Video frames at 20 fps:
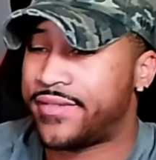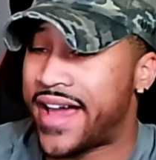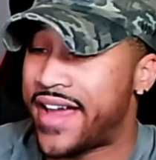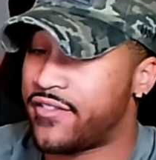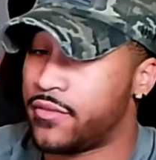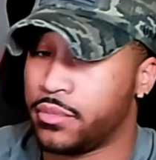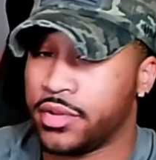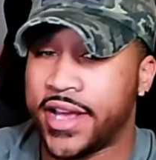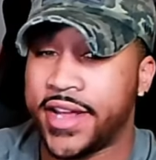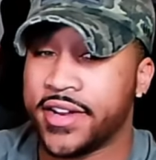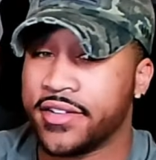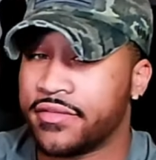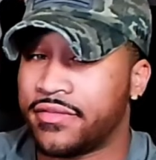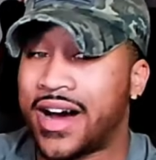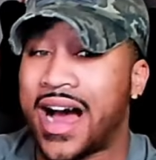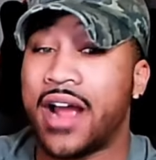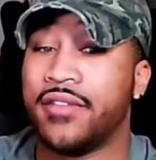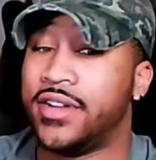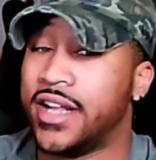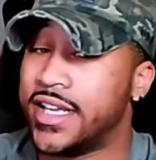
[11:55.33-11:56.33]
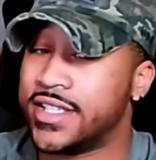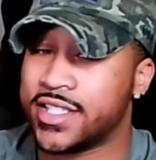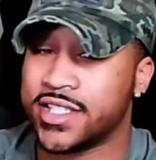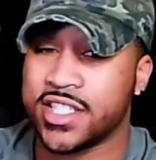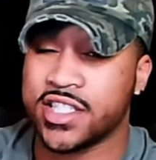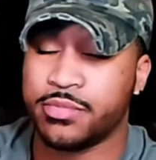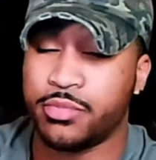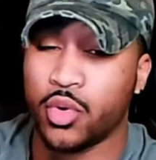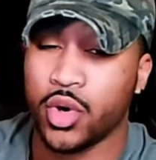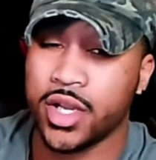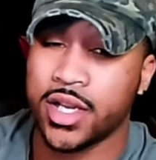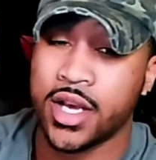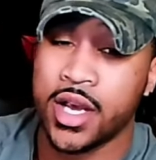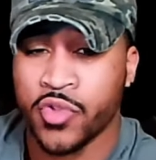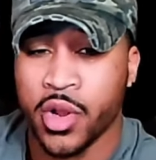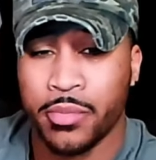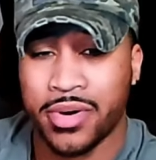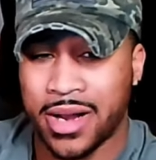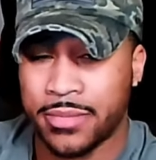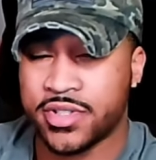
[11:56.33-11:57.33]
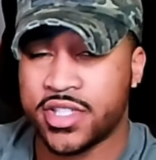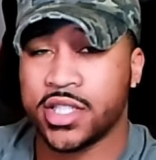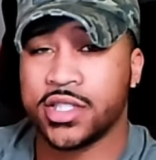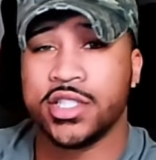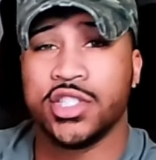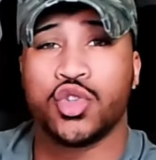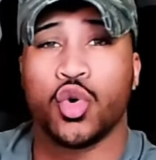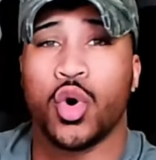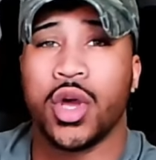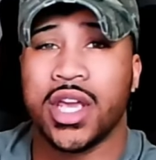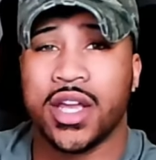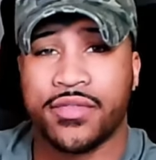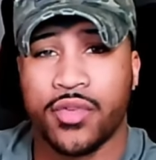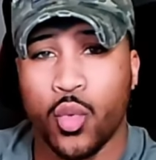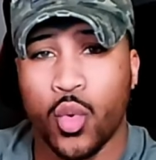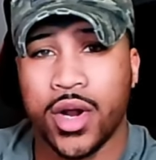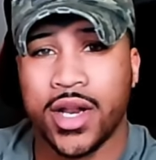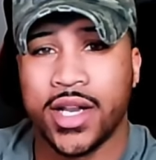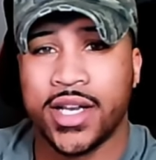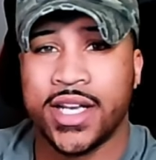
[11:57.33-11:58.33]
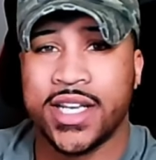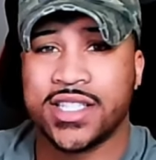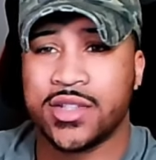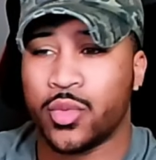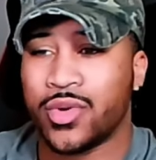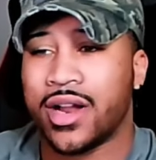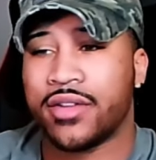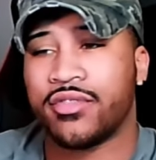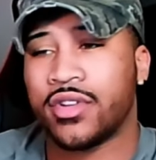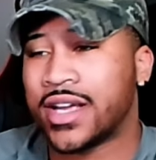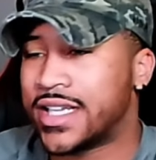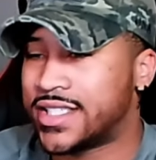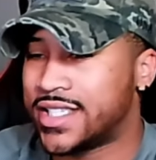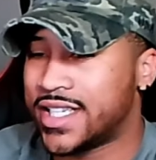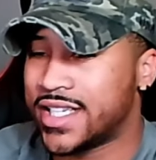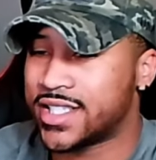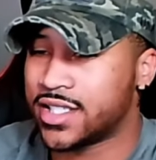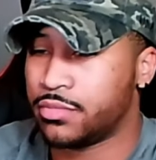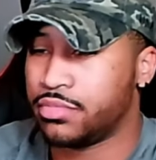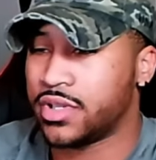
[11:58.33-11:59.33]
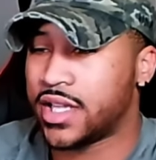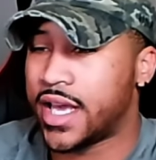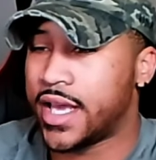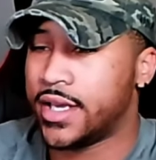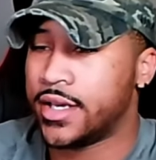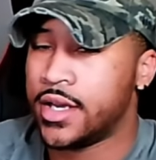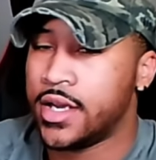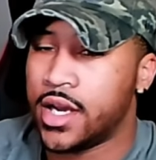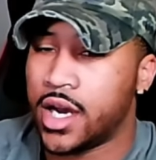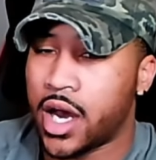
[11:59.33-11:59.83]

I haven't played in 5 days at this point, but I'm still enjoying it for what it is and whenever I get a chance to play.